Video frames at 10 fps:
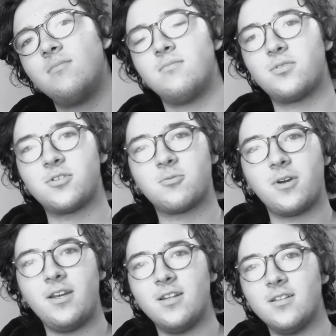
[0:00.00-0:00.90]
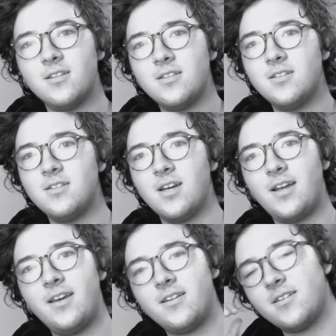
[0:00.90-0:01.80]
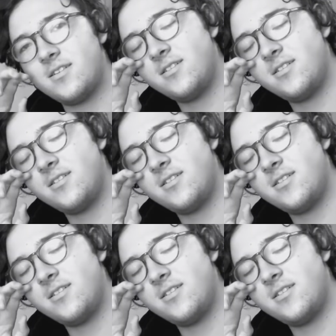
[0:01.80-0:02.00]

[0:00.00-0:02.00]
Bruce Wayne and Diana,